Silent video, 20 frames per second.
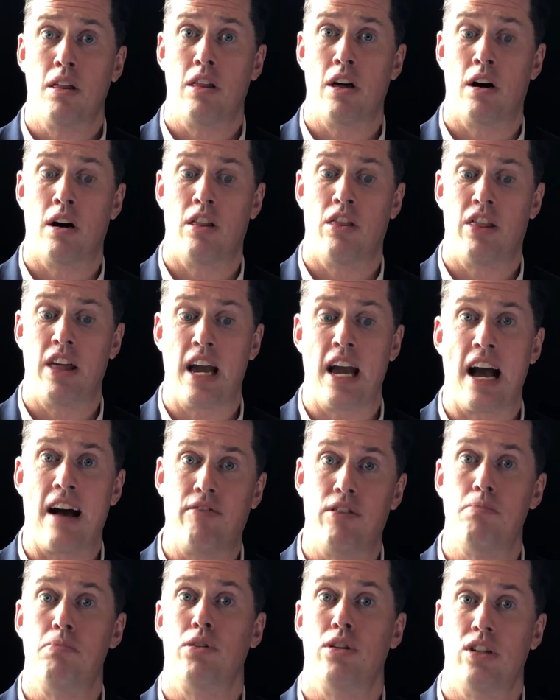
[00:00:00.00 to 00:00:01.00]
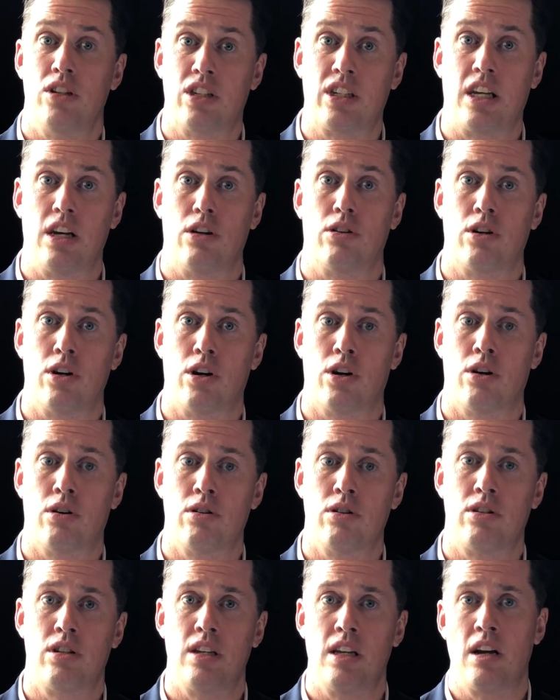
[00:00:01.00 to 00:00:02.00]
uh, they have the ability to scale
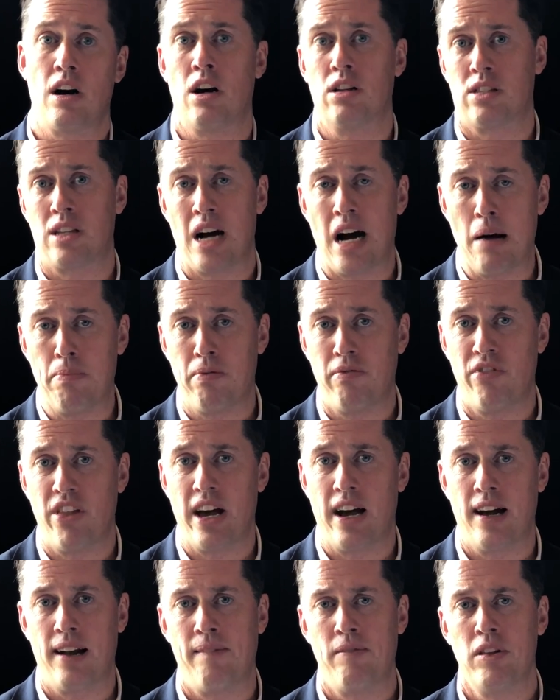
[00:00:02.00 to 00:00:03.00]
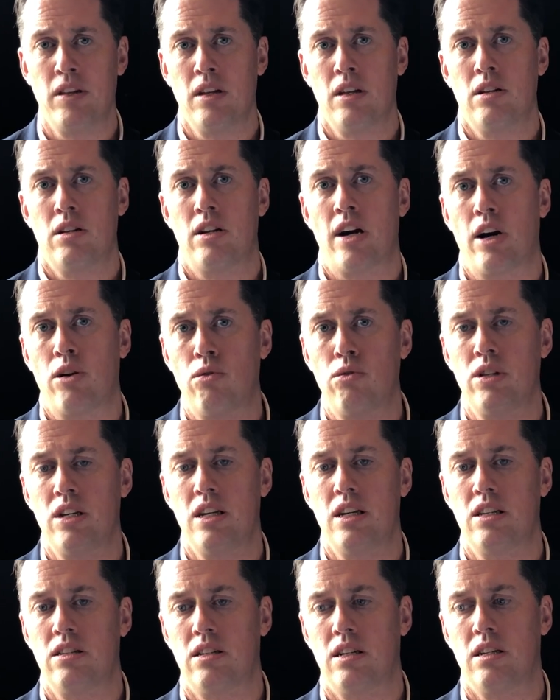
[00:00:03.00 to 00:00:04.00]
concurrency. On top of that, not
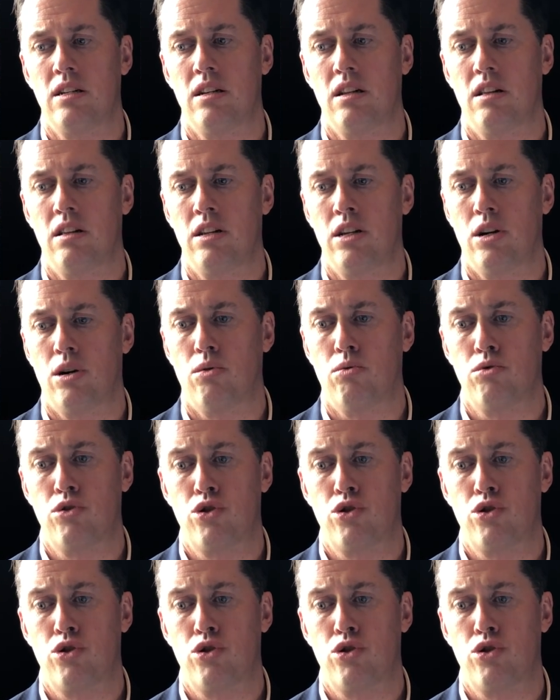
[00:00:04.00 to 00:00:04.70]
only is it you know